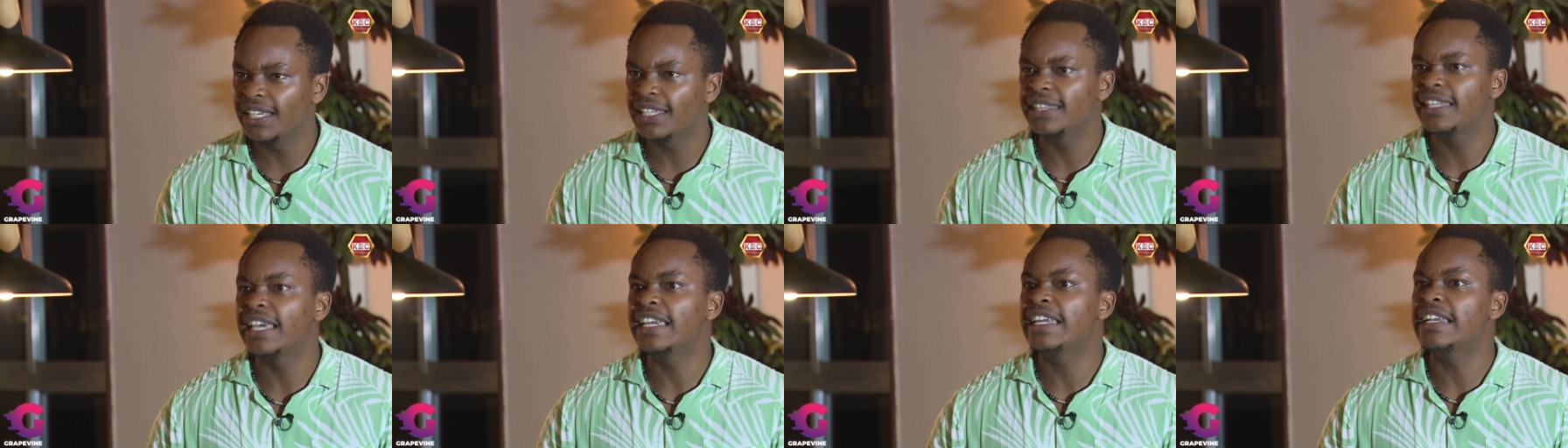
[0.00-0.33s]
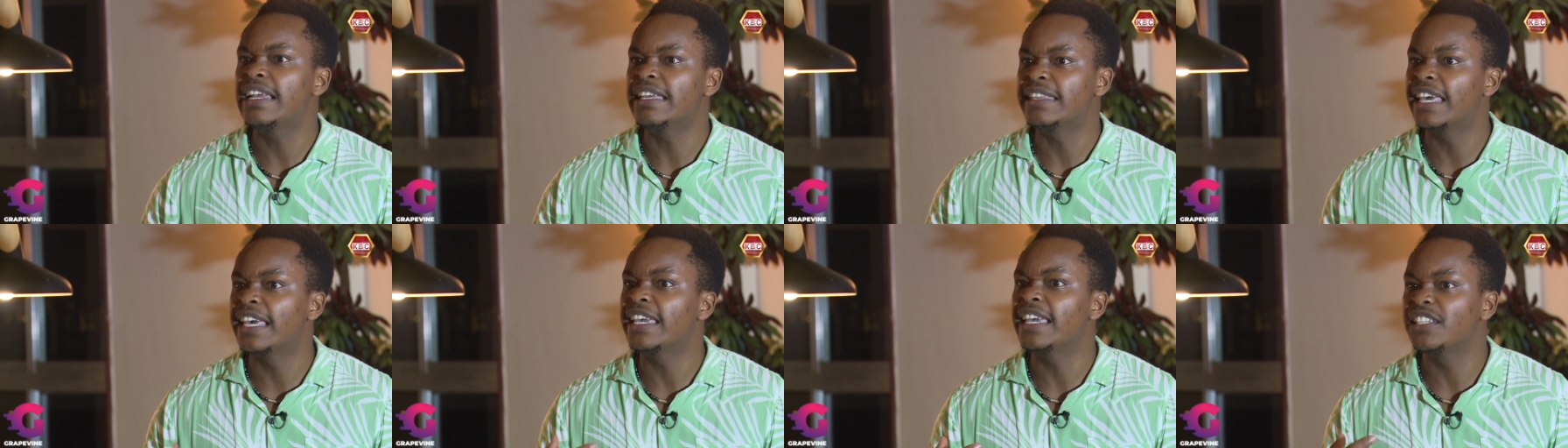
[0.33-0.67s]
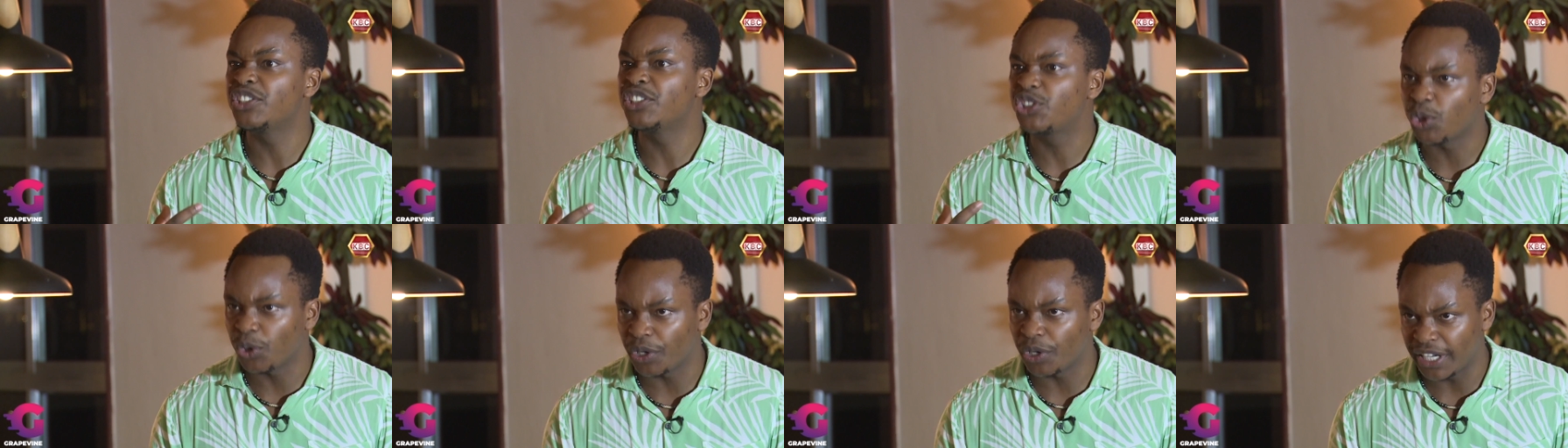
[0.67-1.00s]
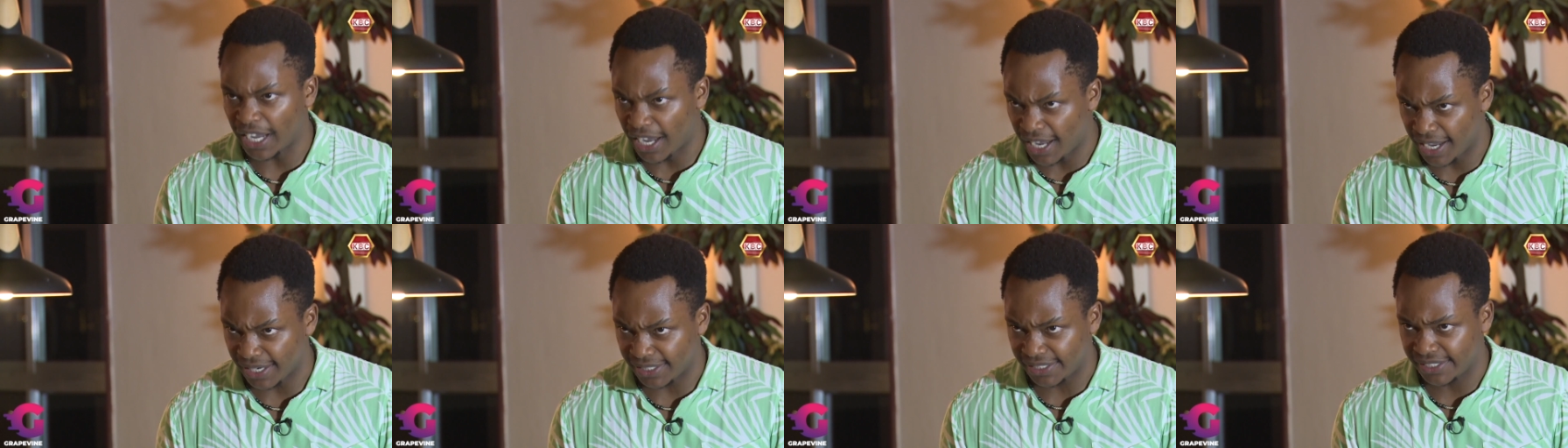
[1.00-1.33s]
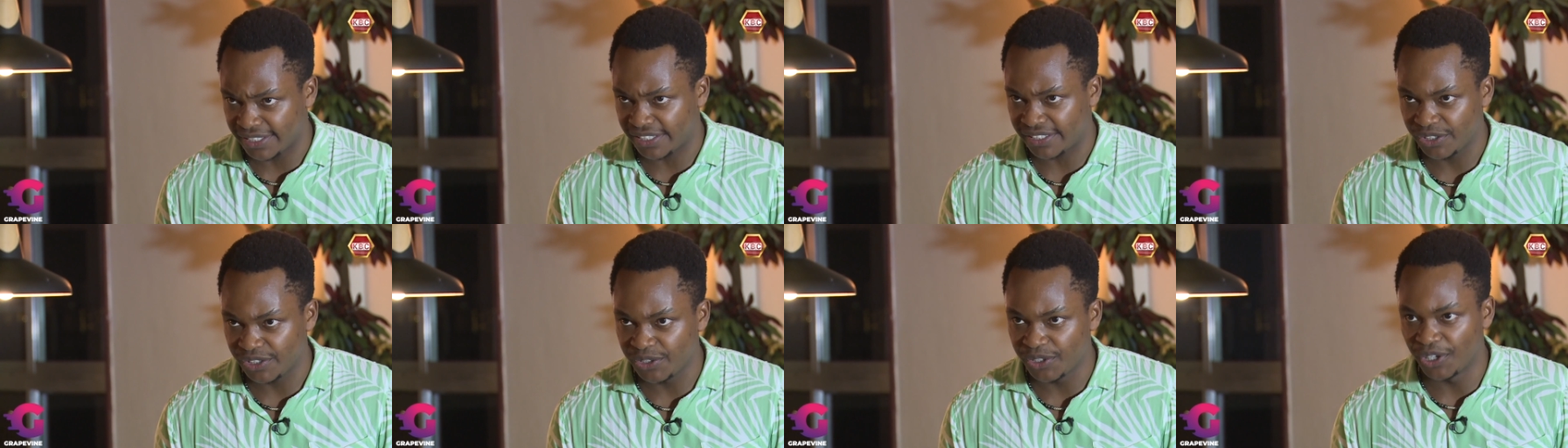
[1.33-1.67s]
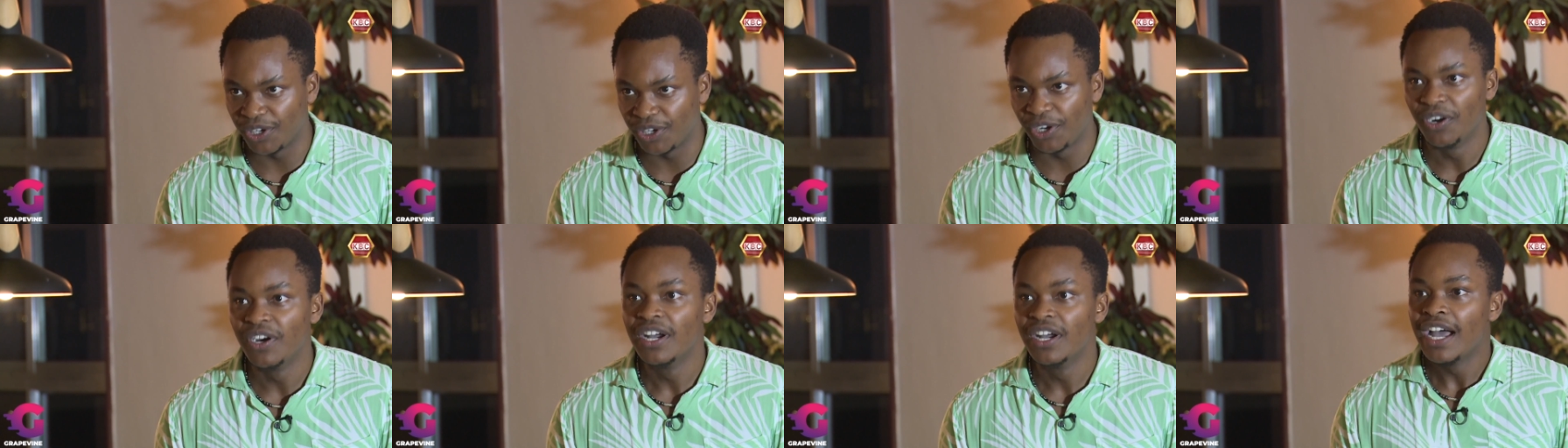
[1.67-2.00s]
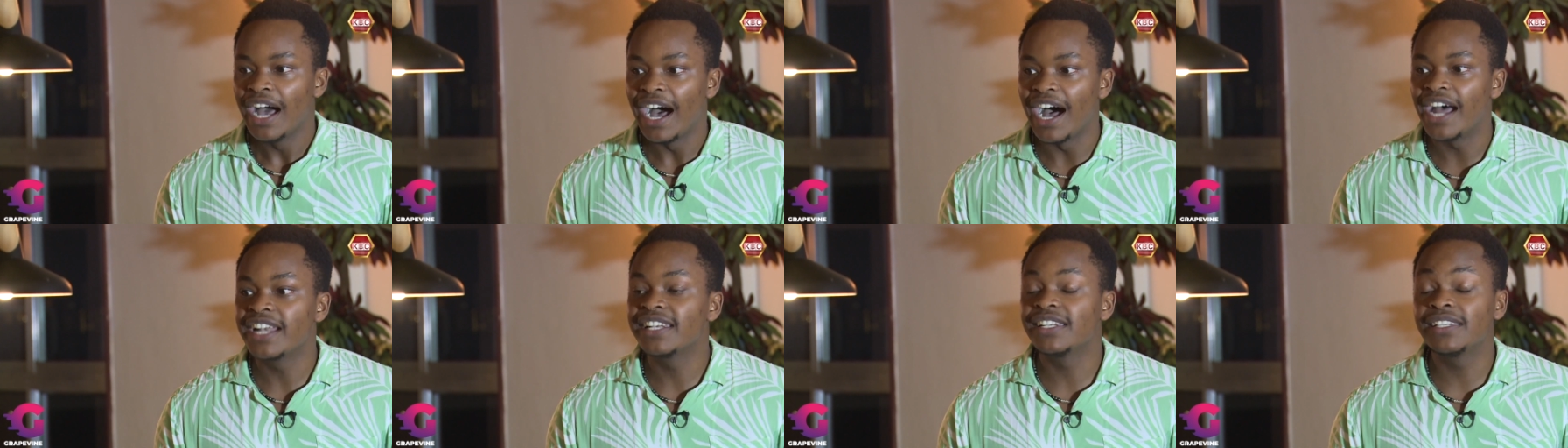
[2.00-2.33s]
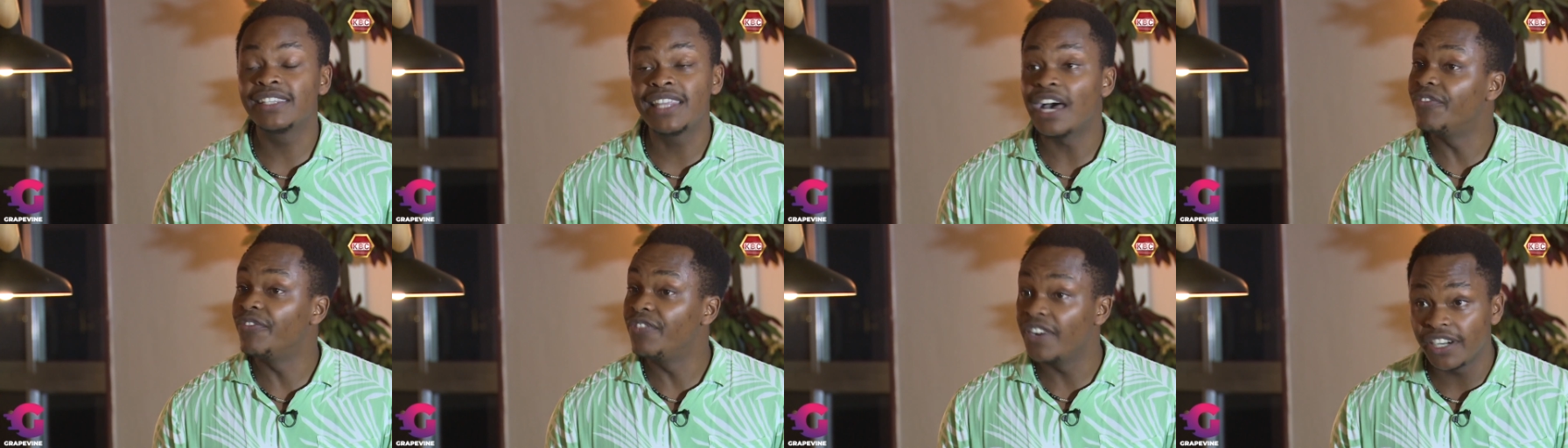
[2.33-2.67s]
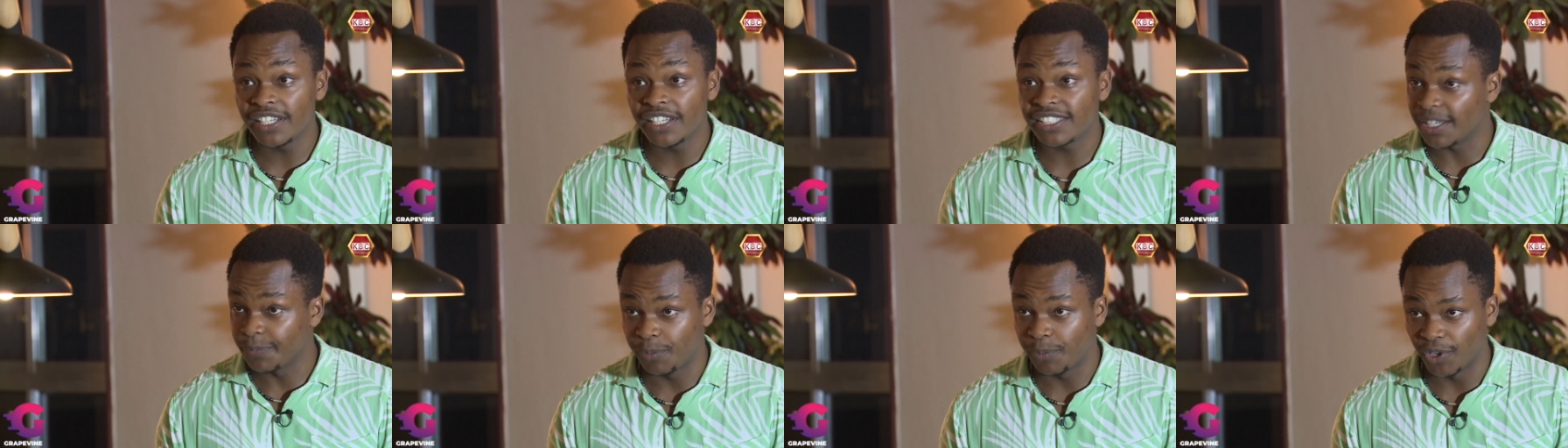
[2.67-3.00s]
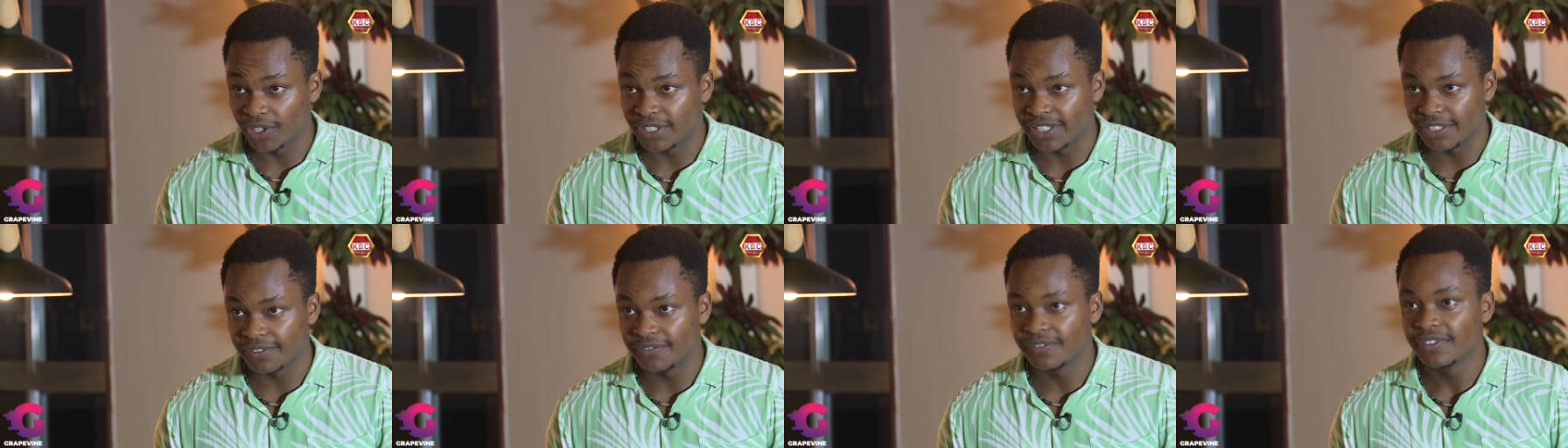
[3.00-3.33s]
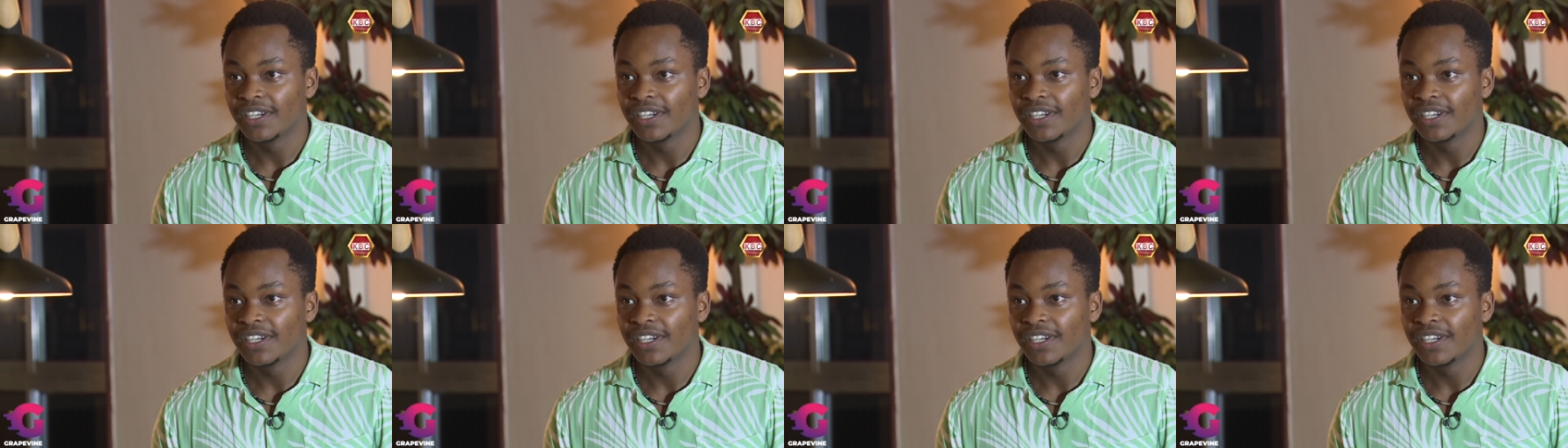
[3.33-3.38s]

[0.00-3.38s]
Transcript: They enjoy art, you know, and they're very supportive.